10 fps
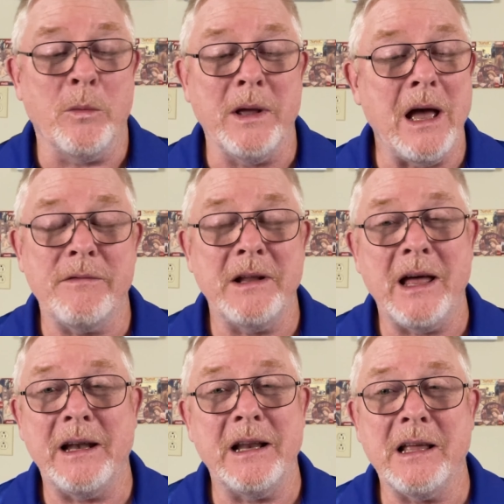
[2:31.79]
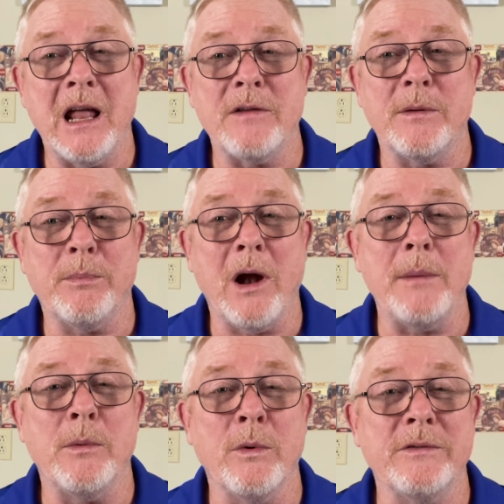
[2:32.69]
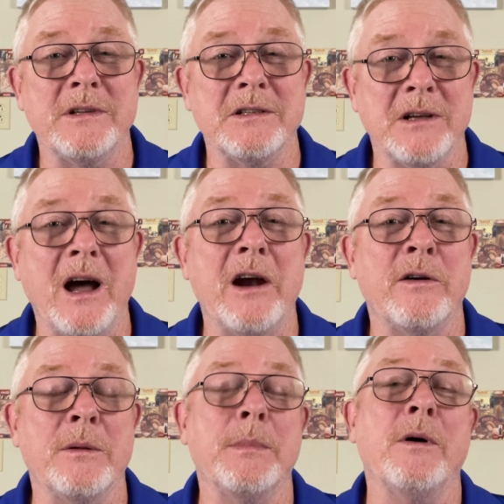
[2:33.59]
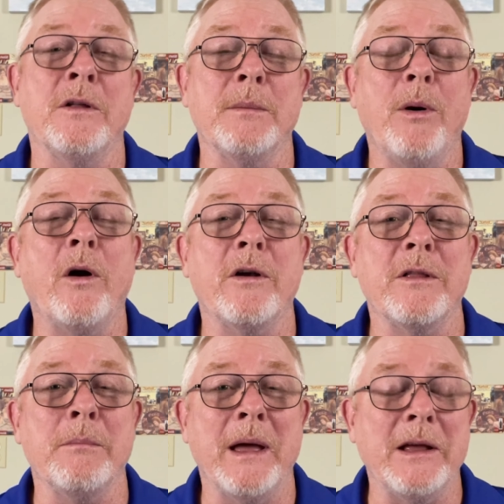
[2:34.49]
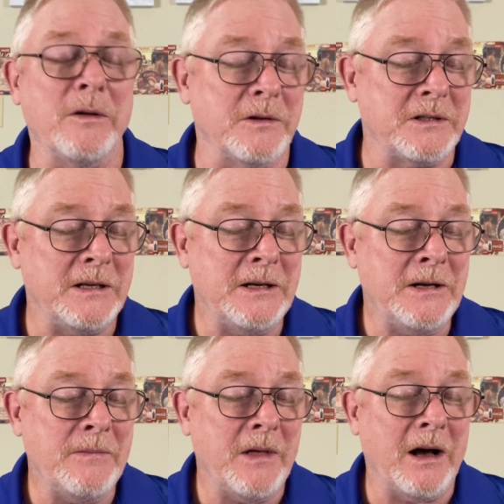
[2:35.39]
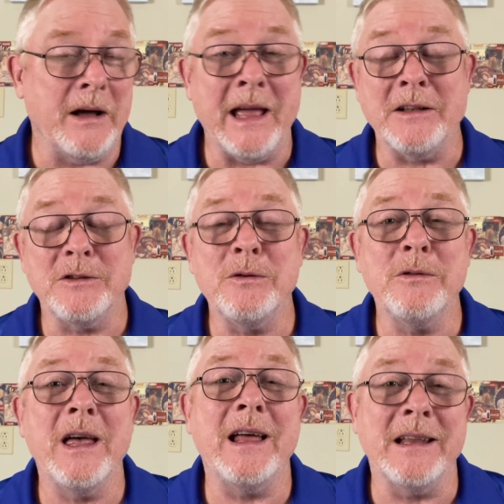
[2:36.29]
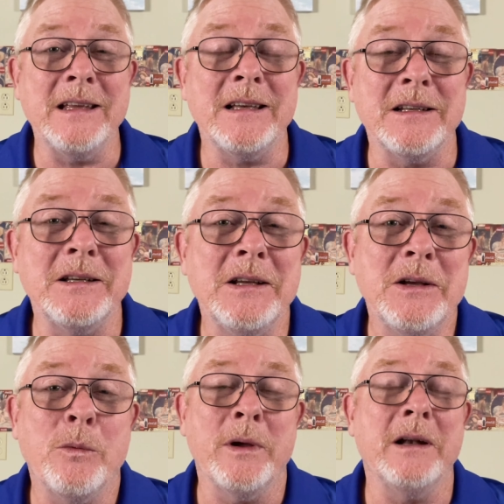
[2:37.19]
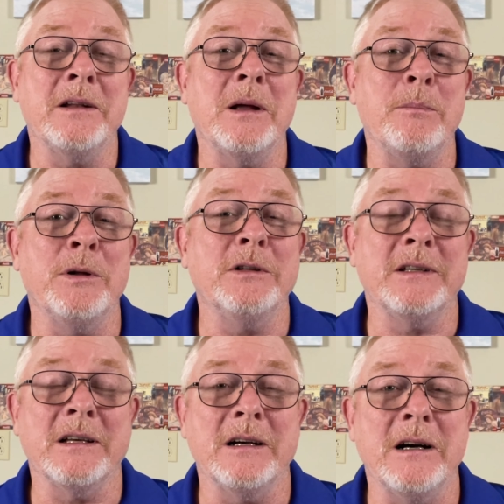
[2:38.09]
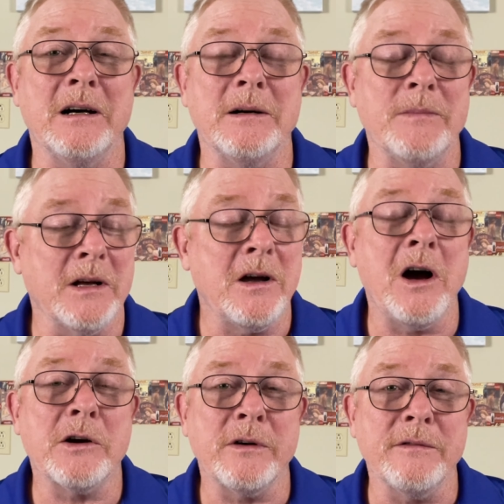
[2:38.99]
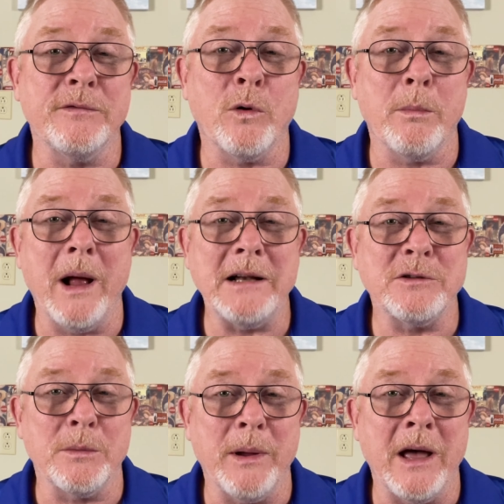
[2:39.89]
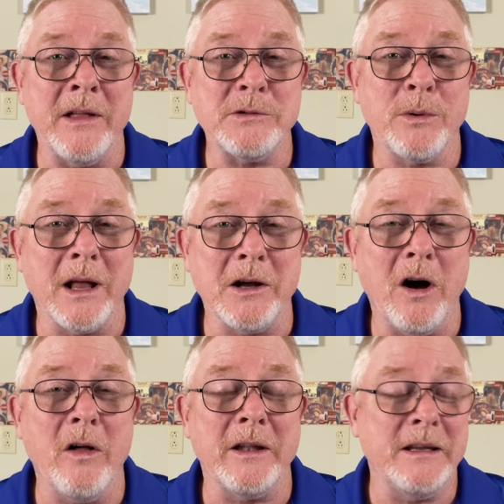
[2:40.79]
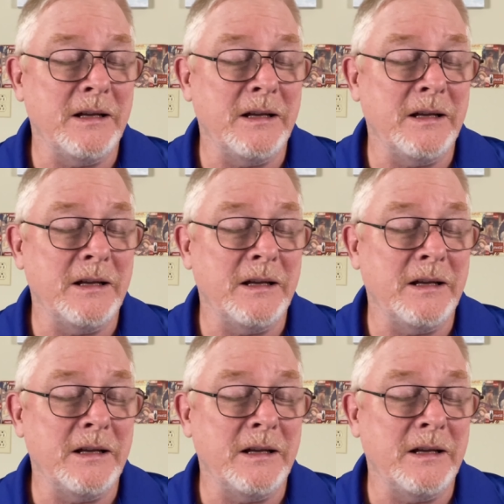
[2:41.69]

We haven't had any kind of a problem with desire on the part of the males. And to that end, we ended up building a concrete floor bachelor pad. That's what I call it.